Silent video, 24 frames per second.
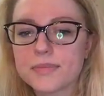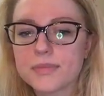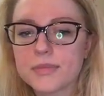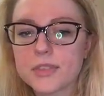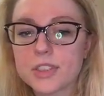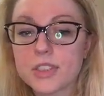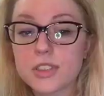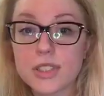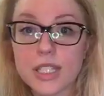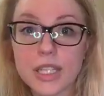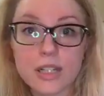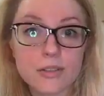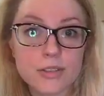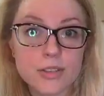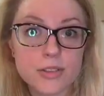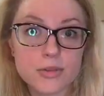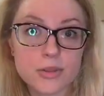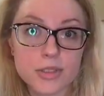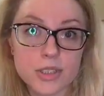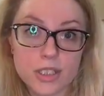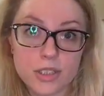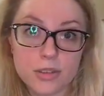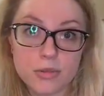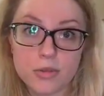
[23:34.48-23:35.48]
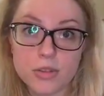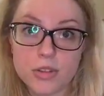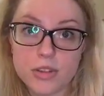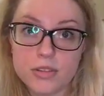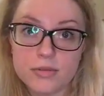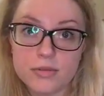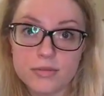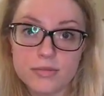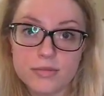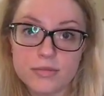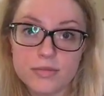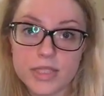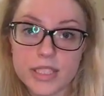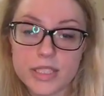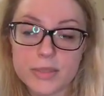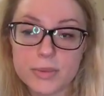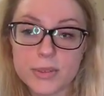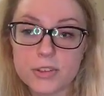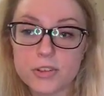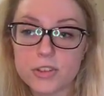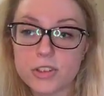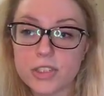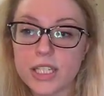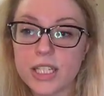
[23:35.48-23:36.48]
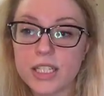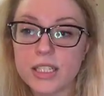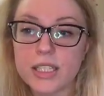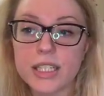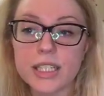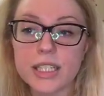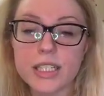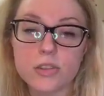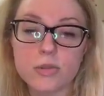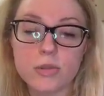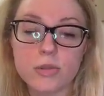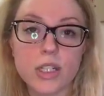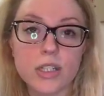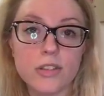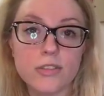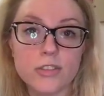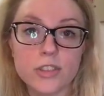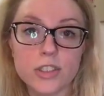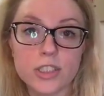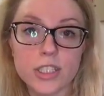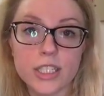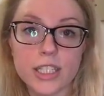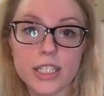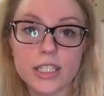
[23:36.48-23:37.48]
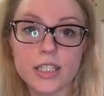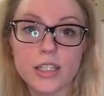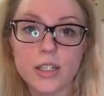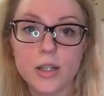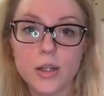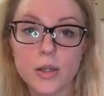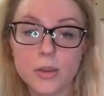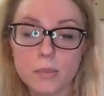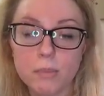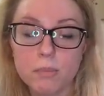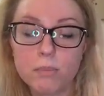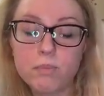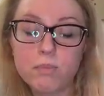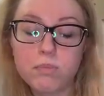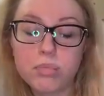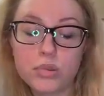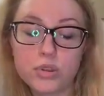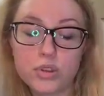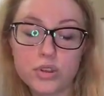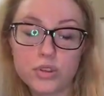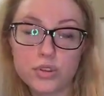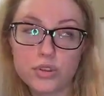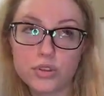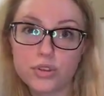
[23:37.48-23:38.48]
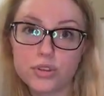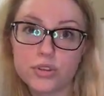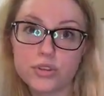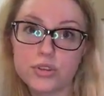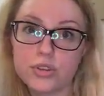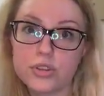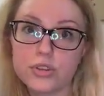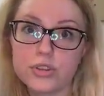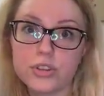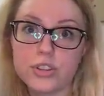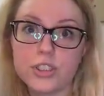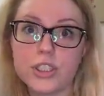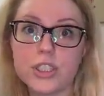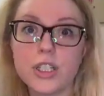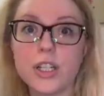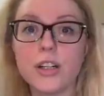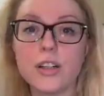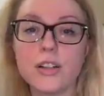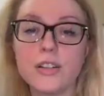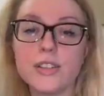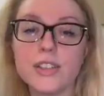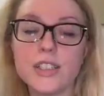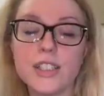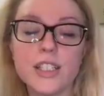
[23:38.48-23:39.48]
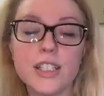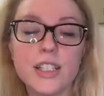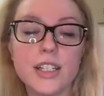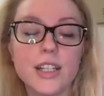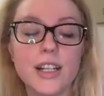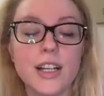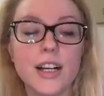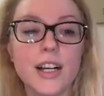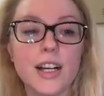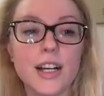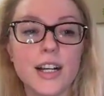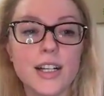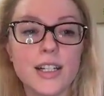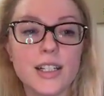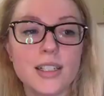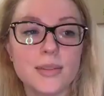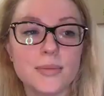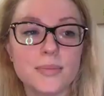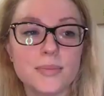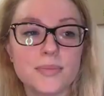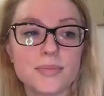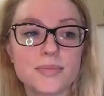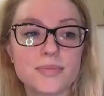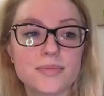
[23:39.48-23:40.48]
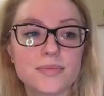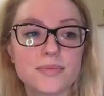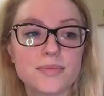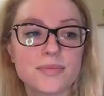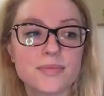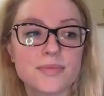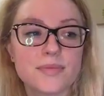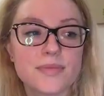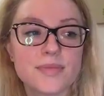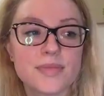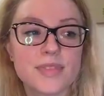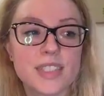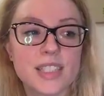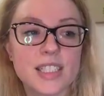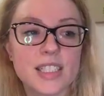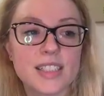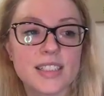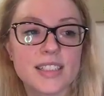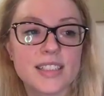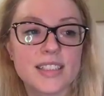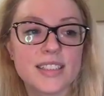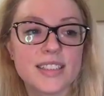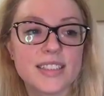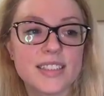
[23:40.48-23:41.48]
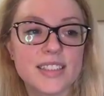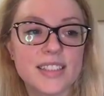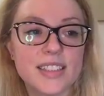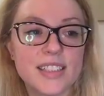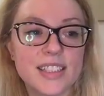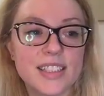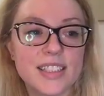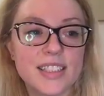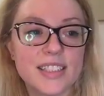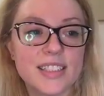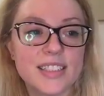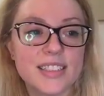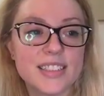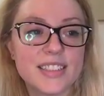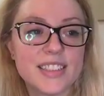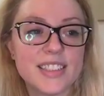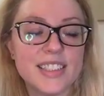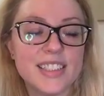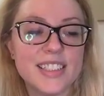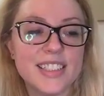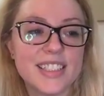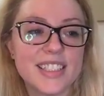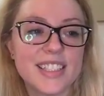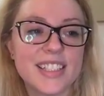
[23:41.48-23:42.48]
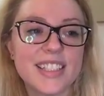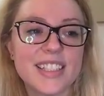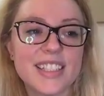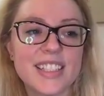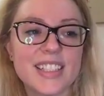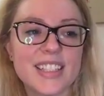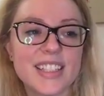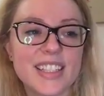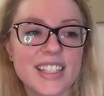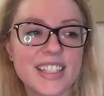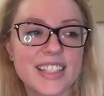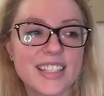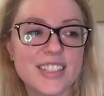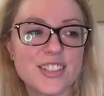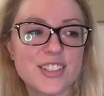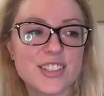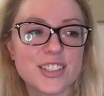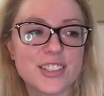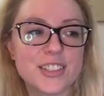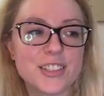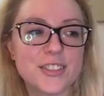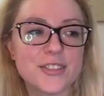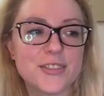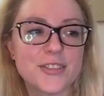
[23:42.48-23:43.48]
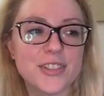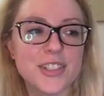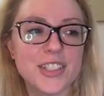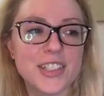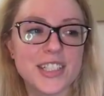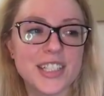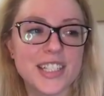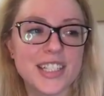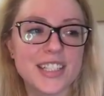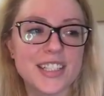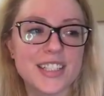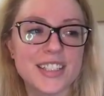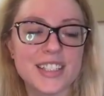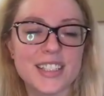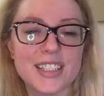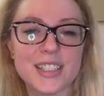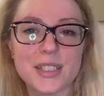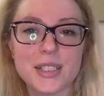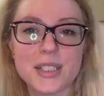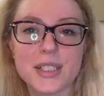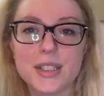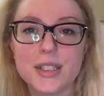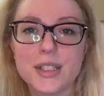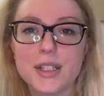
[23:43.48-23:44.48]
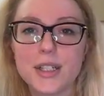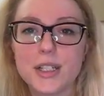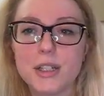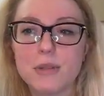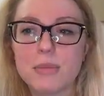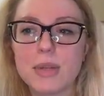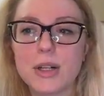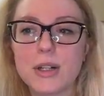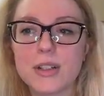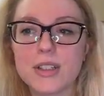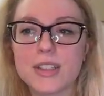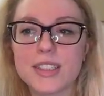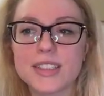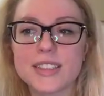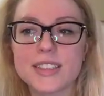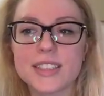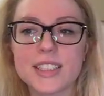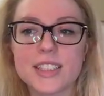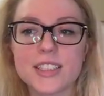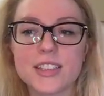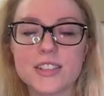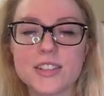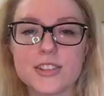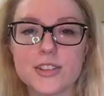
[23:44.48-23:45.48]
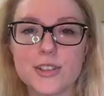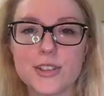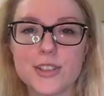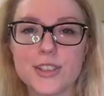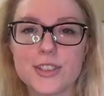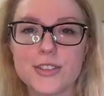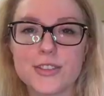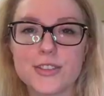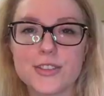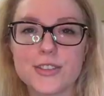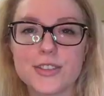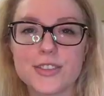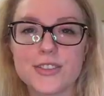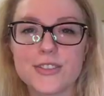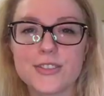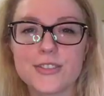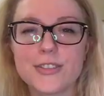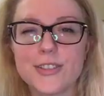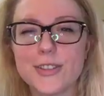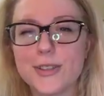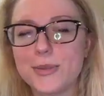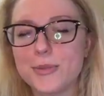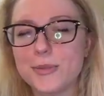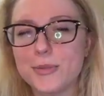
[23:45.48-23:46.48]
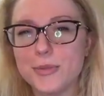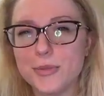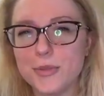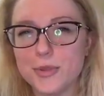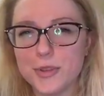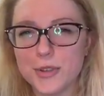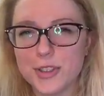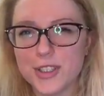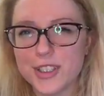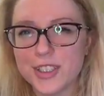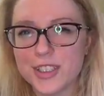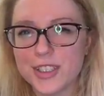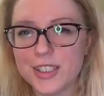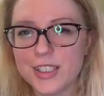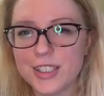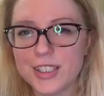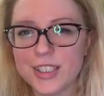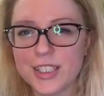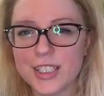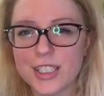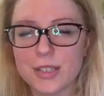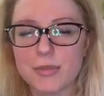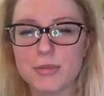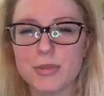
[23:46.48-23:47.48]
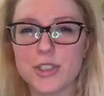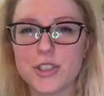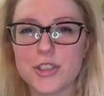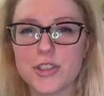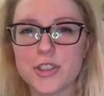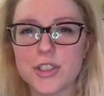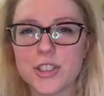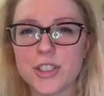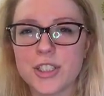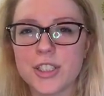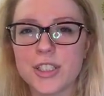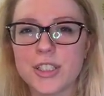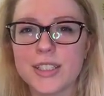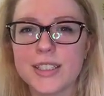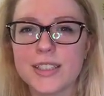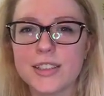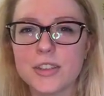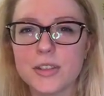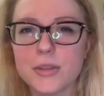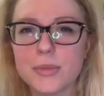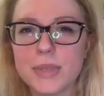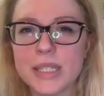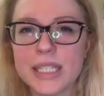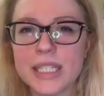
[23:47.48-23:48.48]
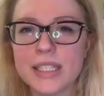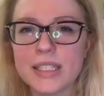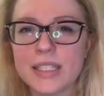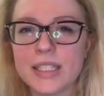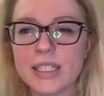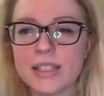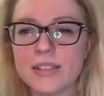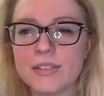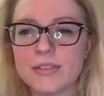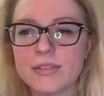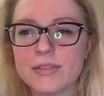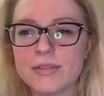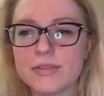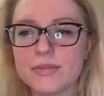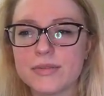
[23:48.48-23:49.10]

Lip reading: so that was really cool, especially at like 12. You're like, you know, and I think at that age, like, you feel kind of like powerless, like you're starting to feel more like mature a little bit. And I